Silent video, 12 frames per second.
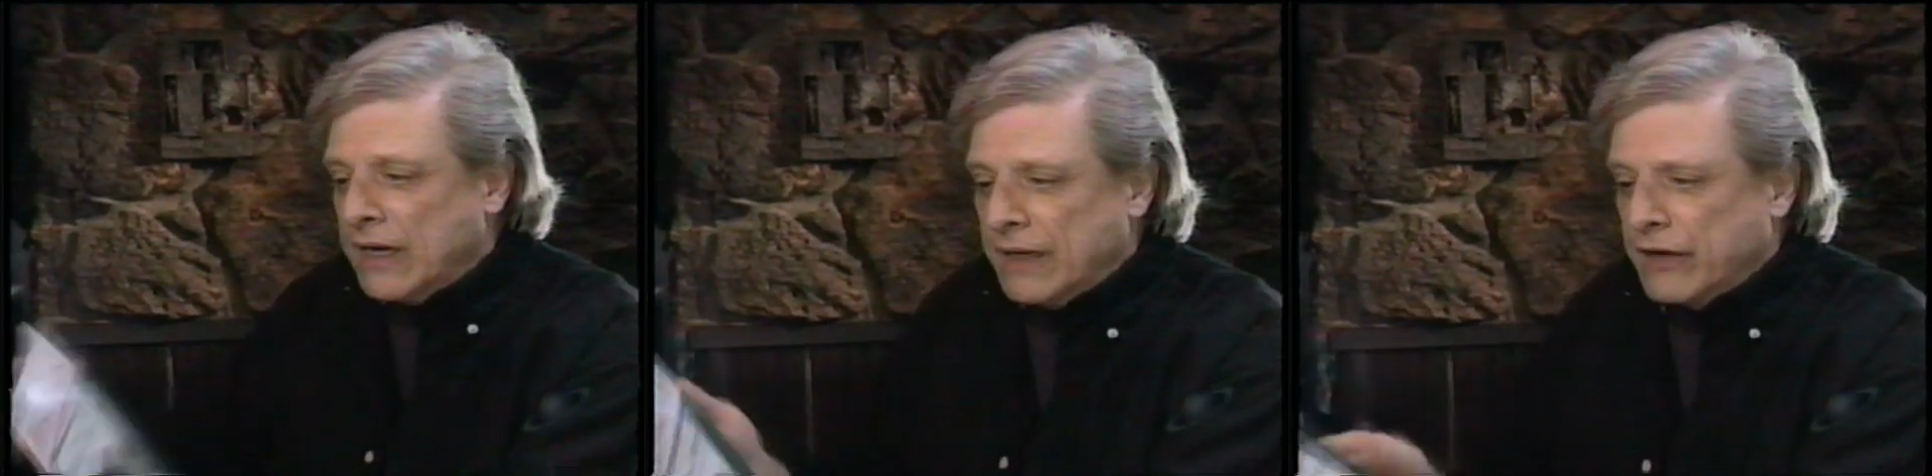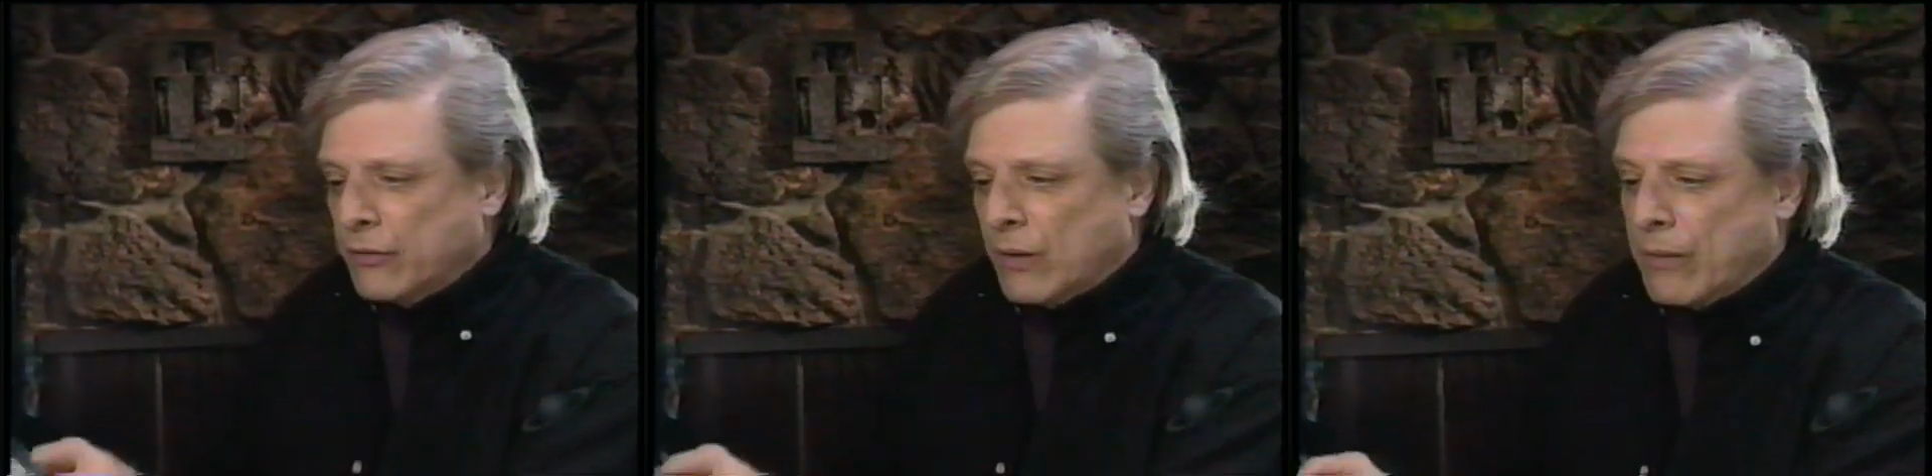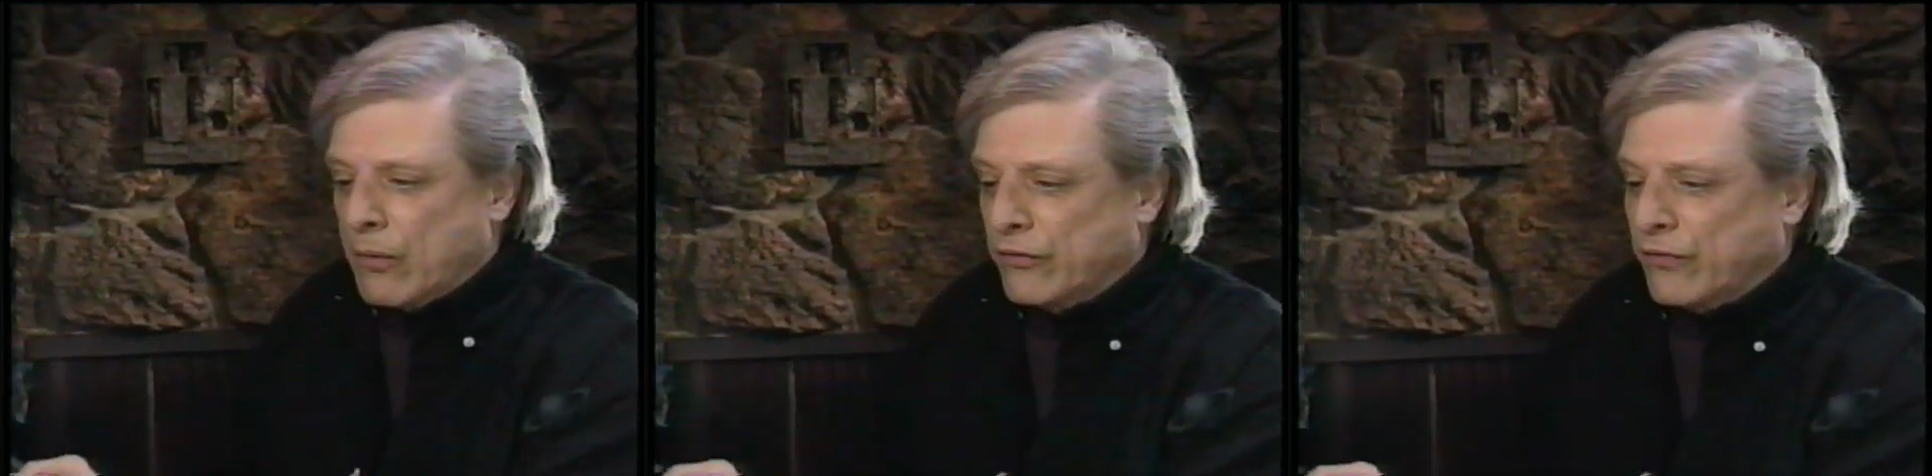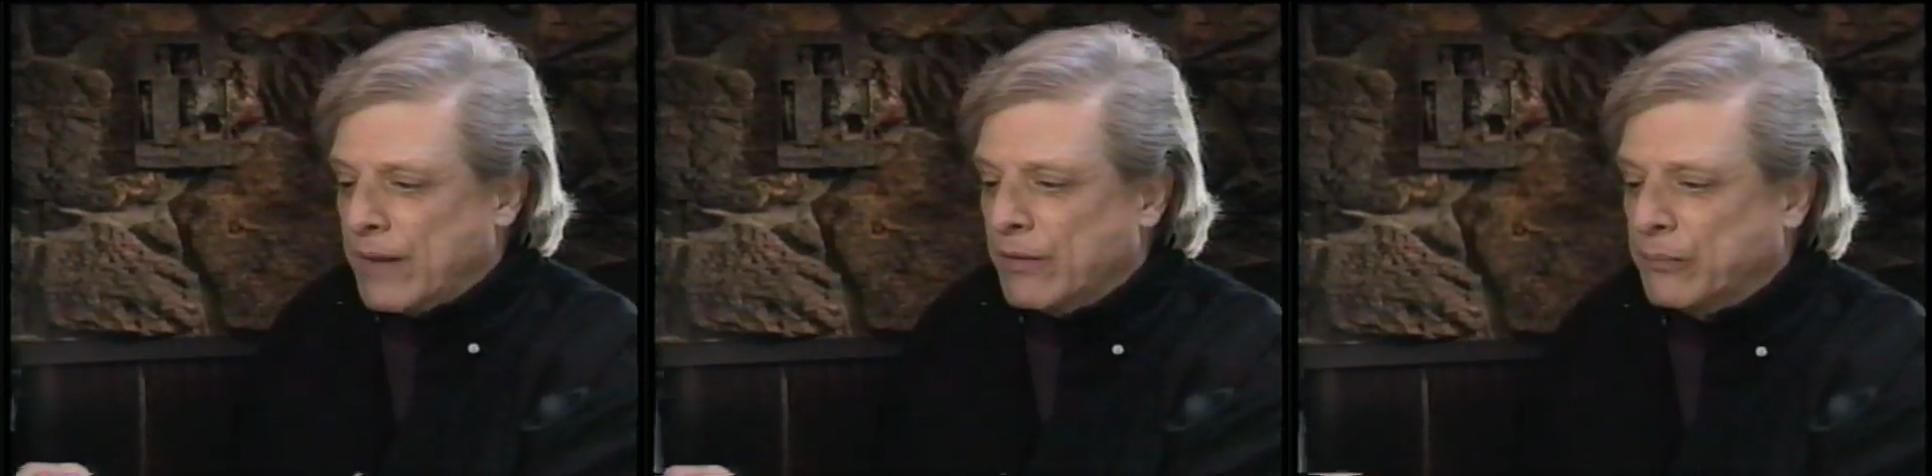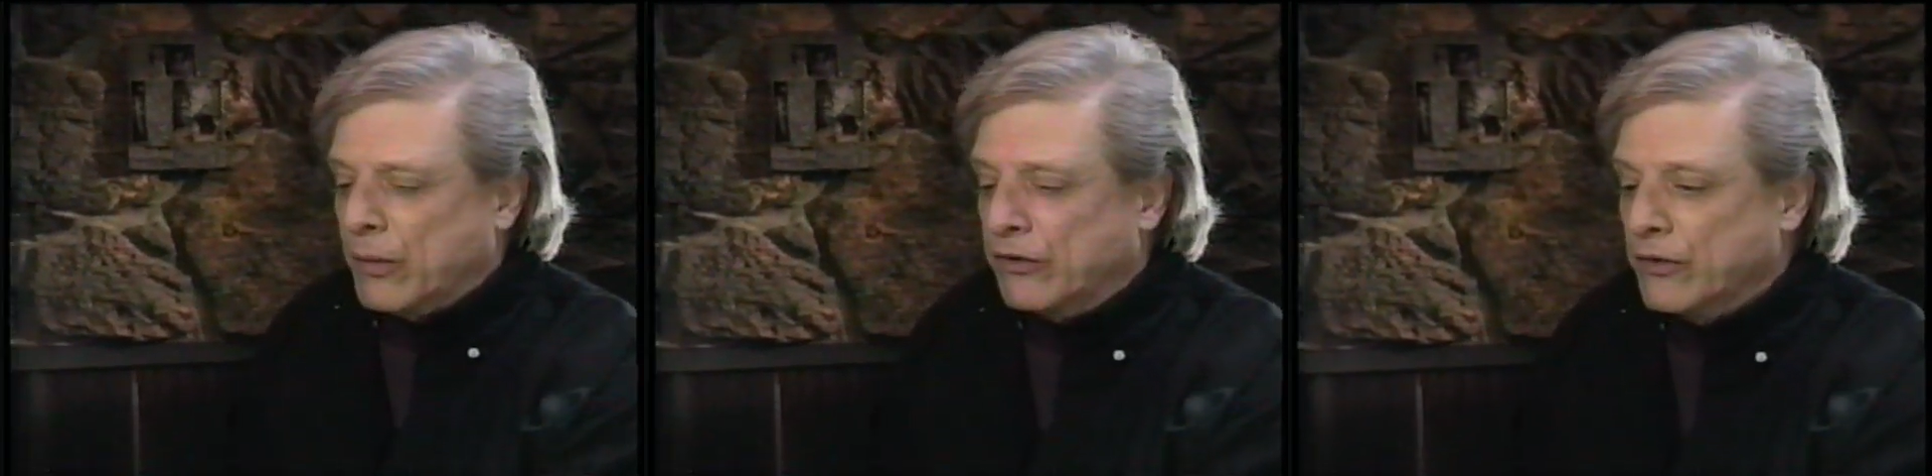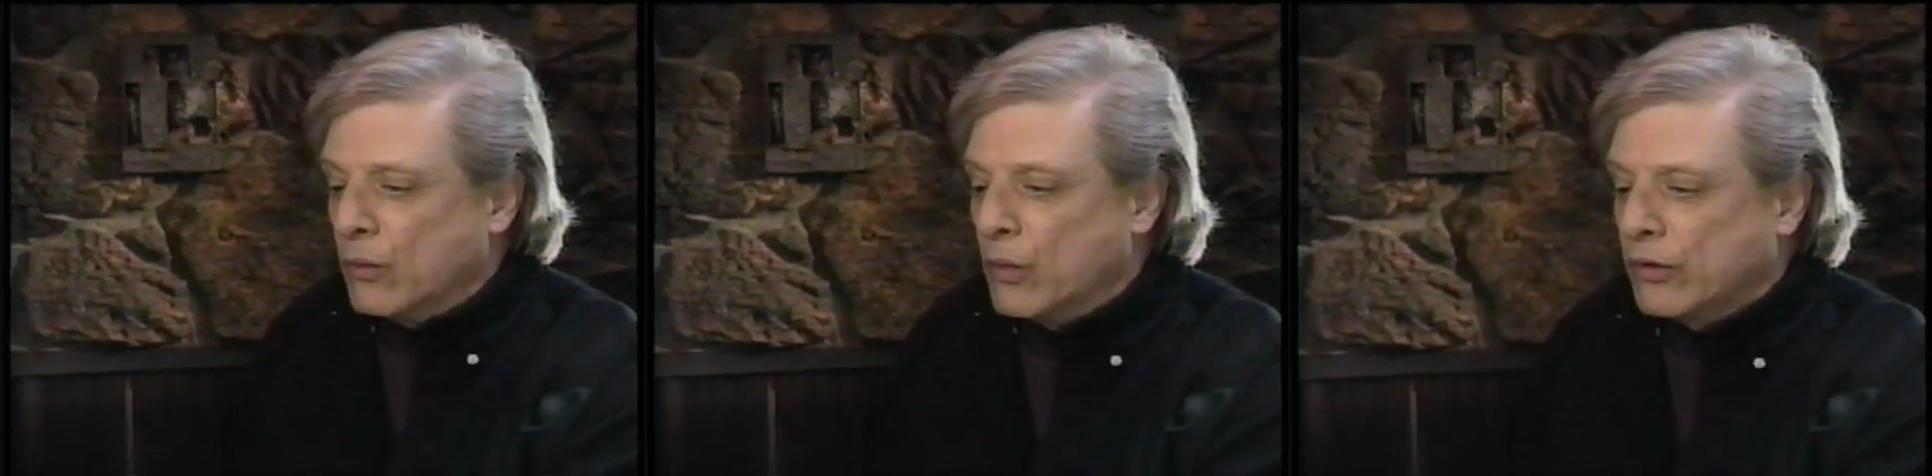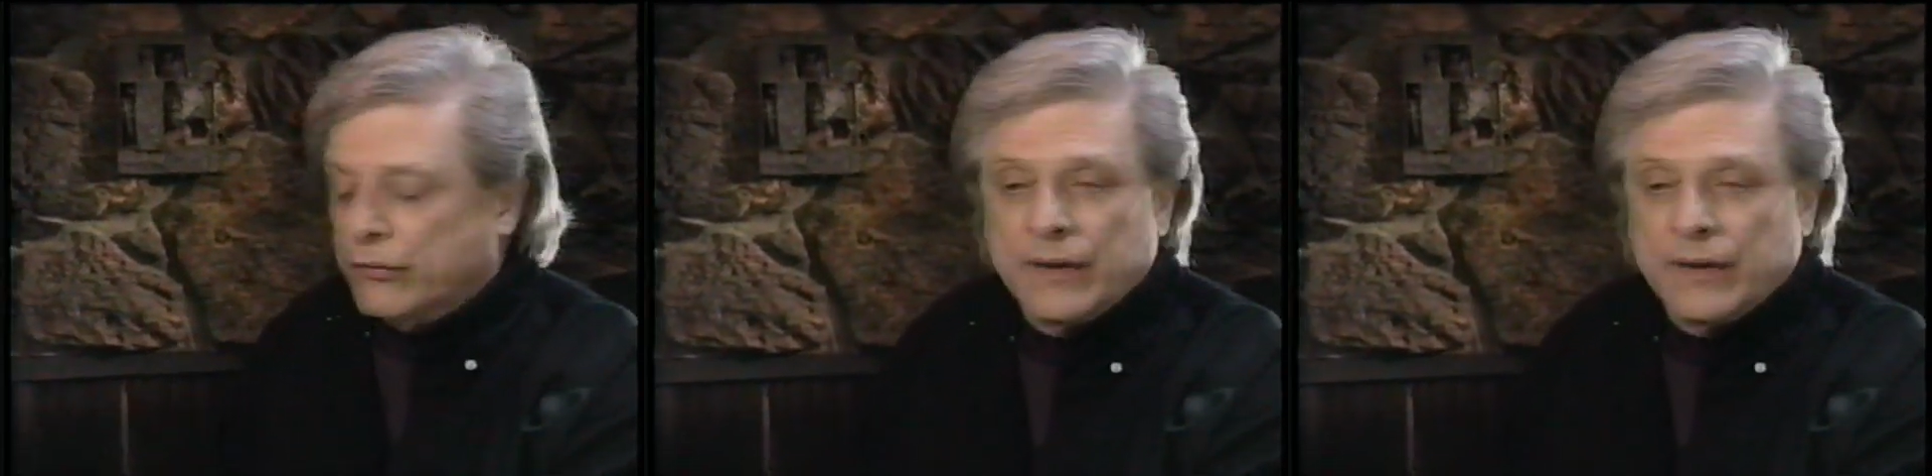This is one of the most famous books in the world,